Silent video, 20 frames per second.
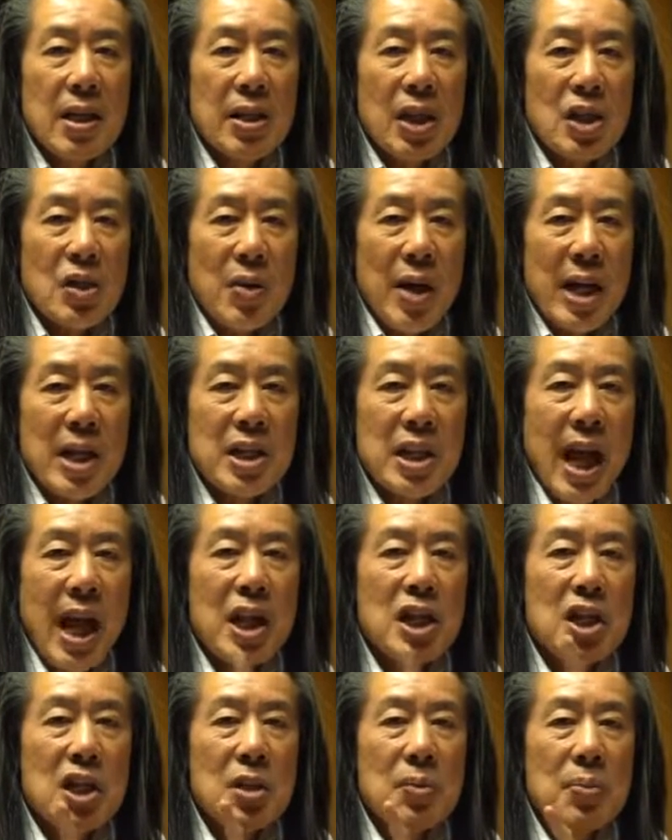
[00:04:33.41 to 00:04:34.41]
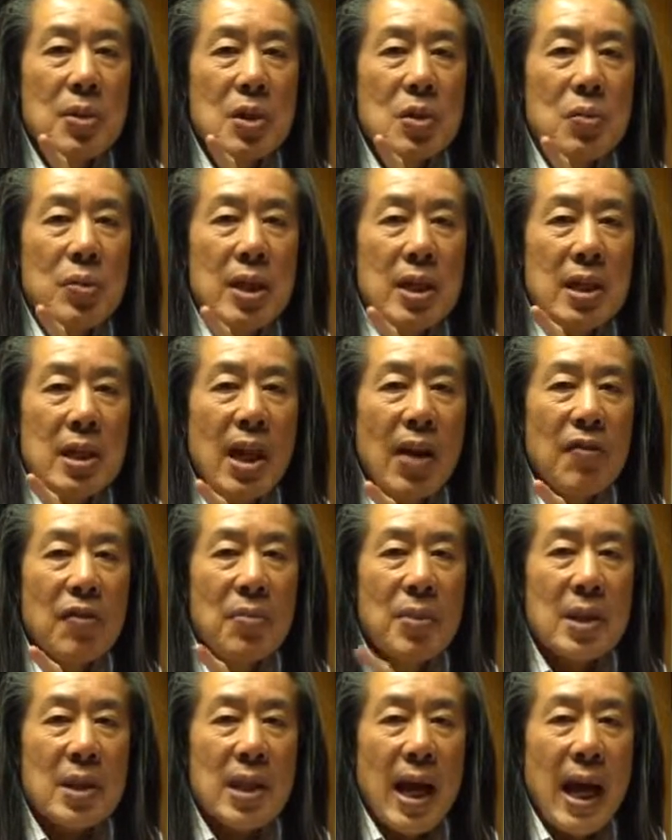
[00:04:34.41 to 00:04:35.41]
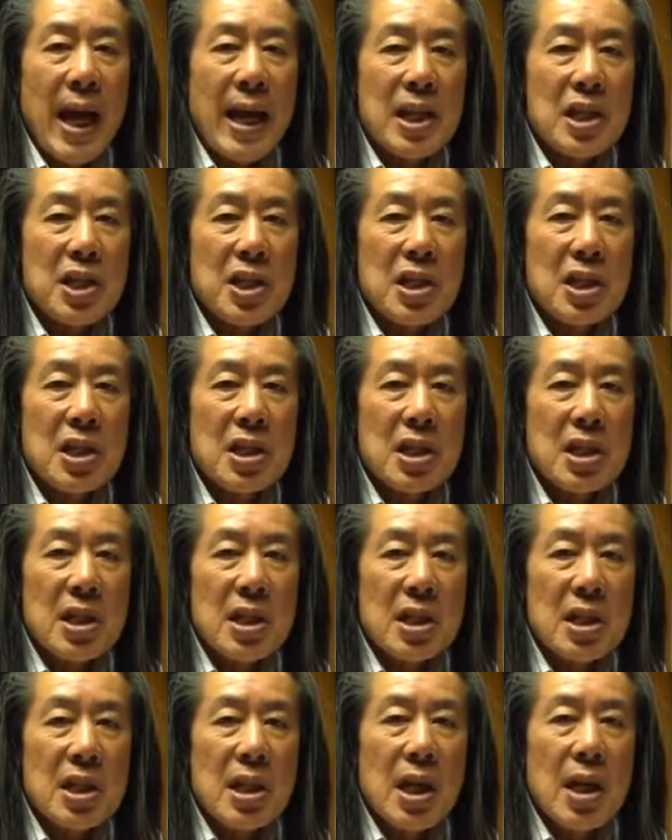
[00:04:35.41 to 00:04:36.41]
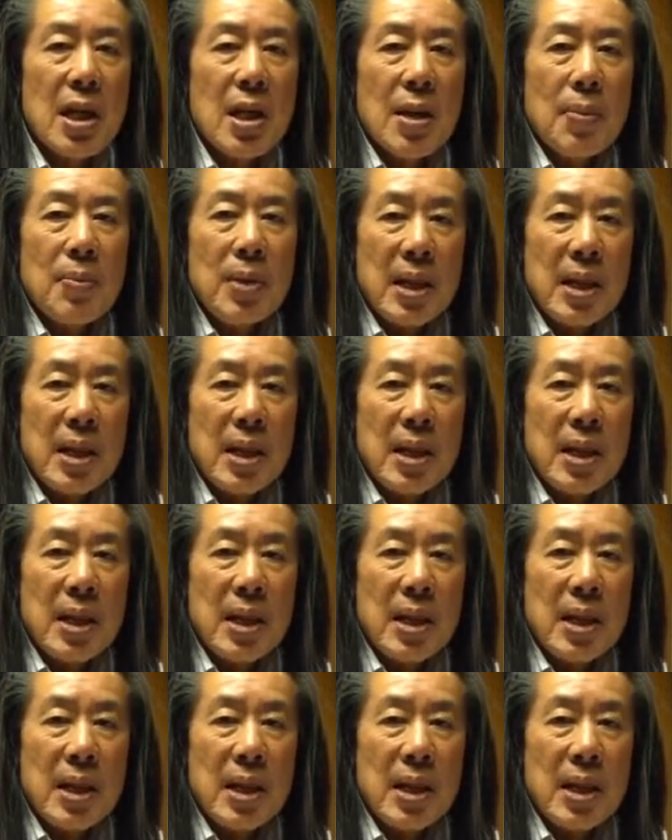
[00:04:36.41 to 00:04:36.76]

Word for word: and the transaction between government and citizens